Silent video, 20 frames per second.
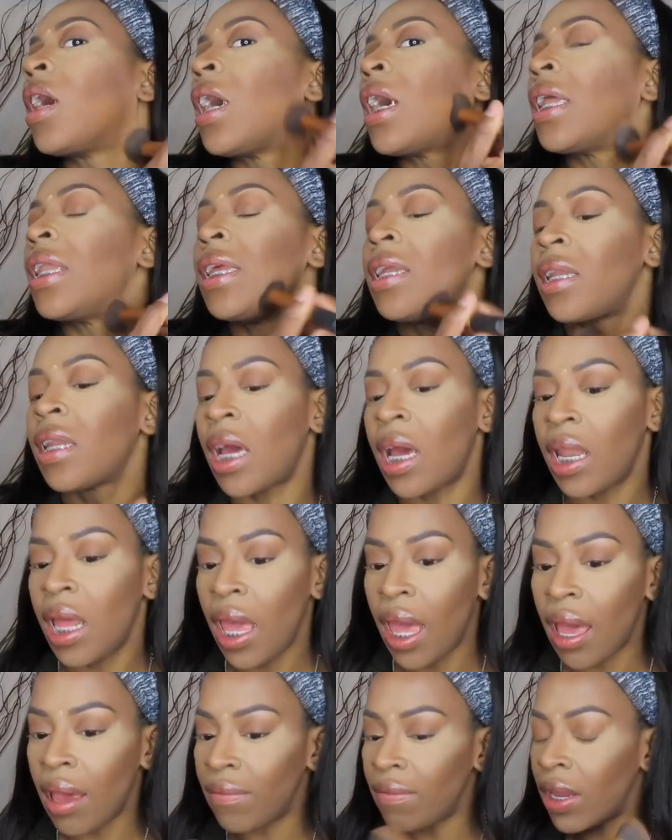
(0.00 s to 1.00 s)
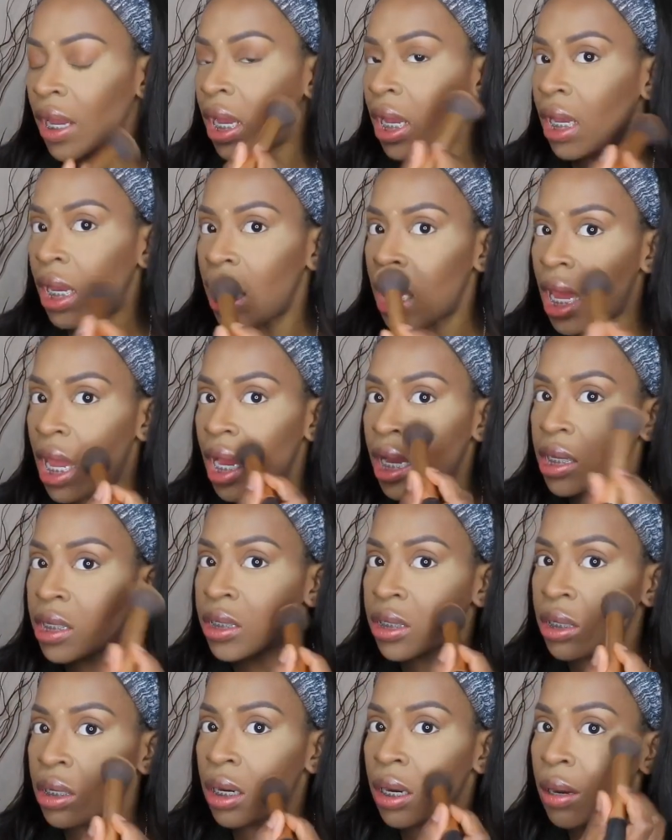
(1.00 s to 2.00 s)
I did not have any
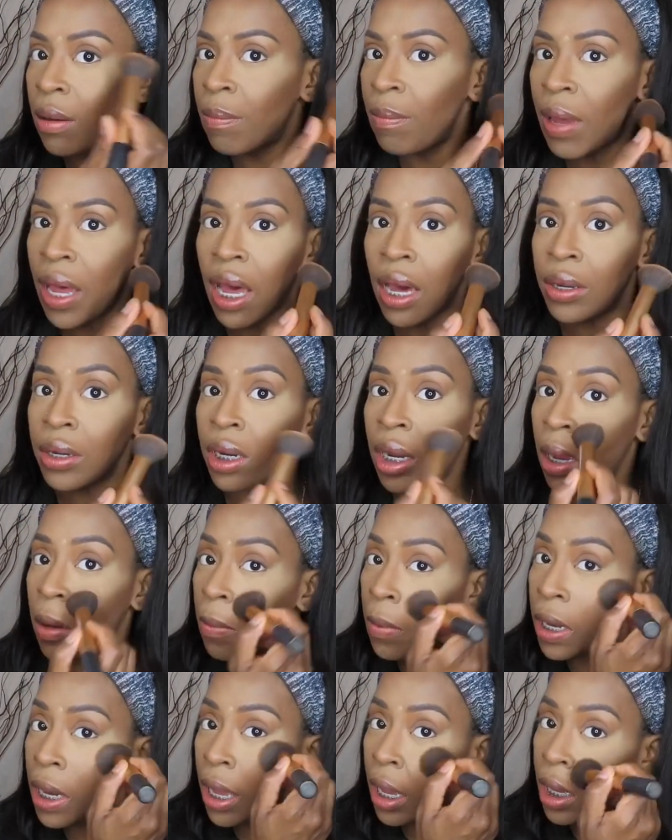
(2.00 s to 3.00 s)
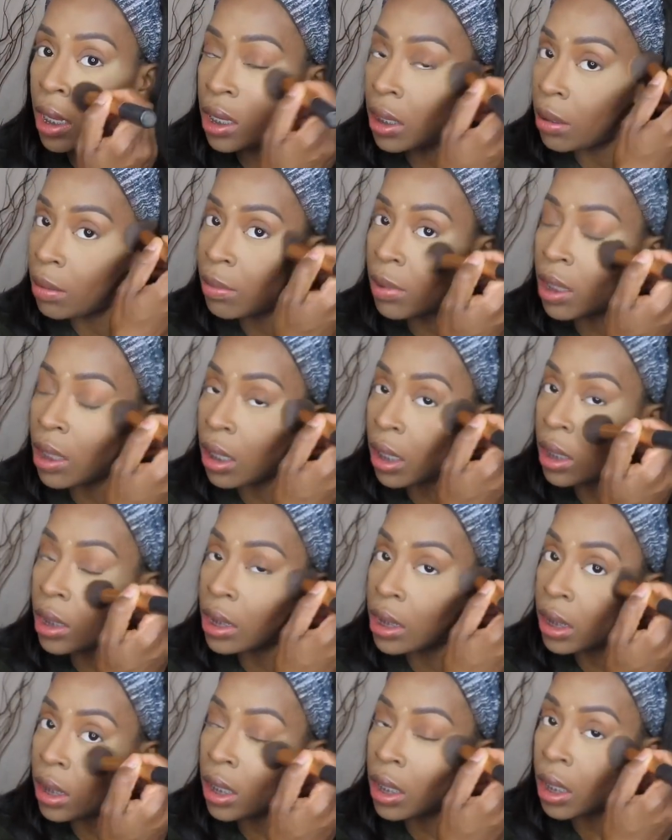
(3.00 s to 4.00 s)
extra powder, and when I come
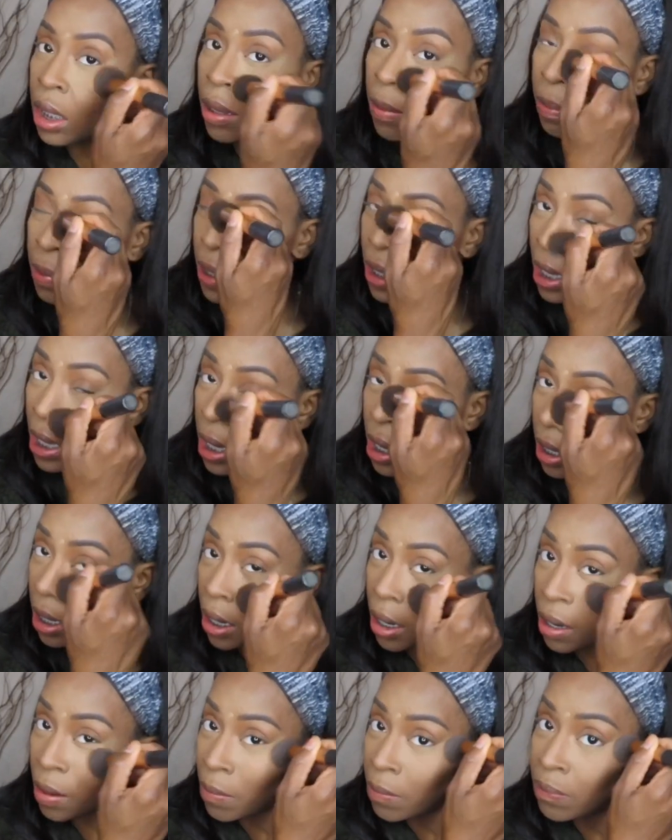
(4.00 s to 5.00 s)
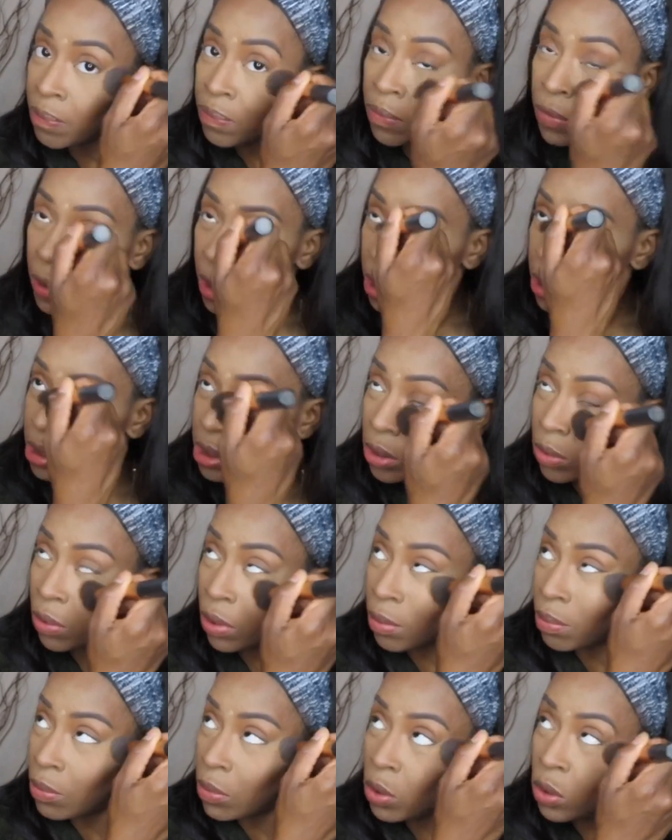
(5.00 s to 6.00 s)
up here to
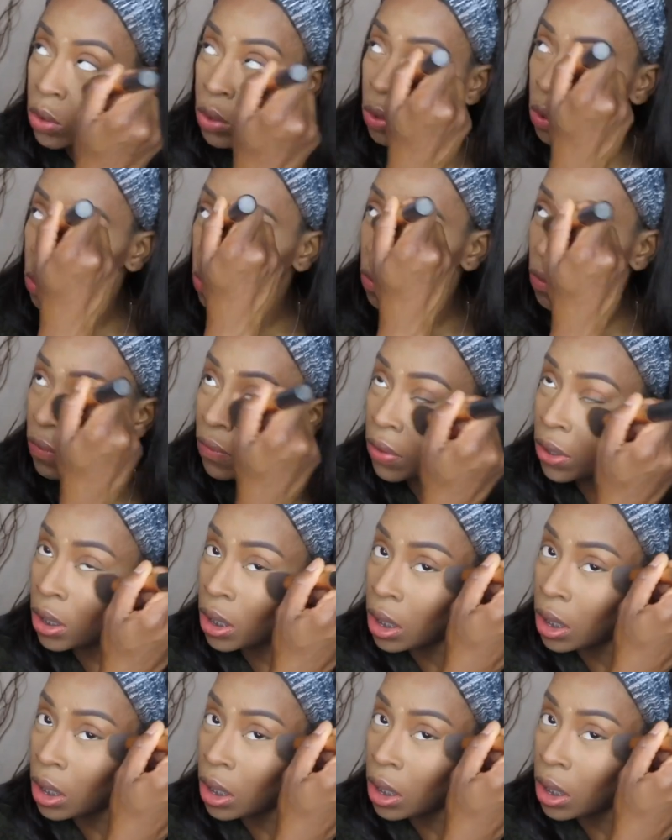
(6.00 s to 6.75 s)
remove